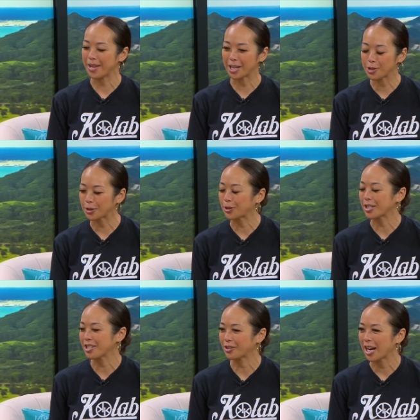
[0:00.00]

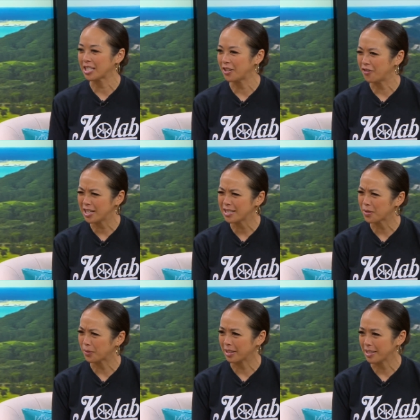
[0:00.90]
extracurricular activities,
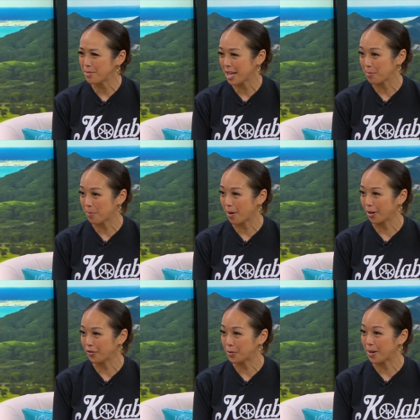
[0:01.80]
and it really became a
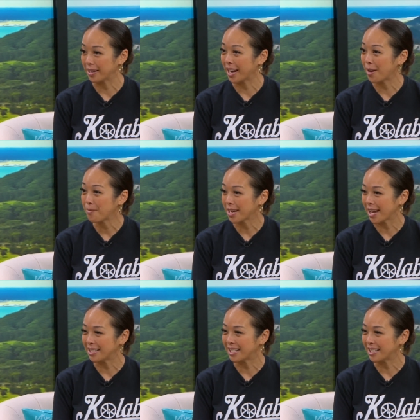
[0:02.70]
part of who I am, my
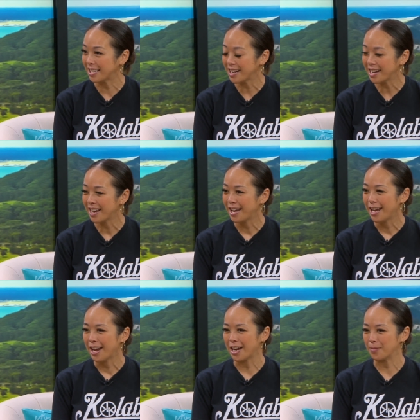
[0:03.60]
identity.
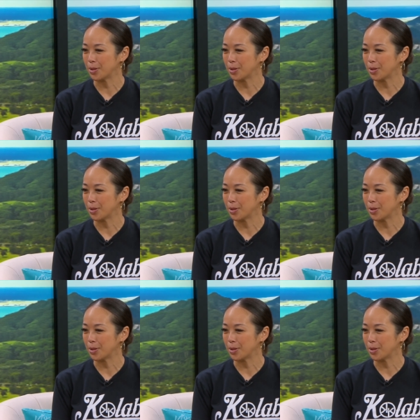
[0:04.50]
Nice.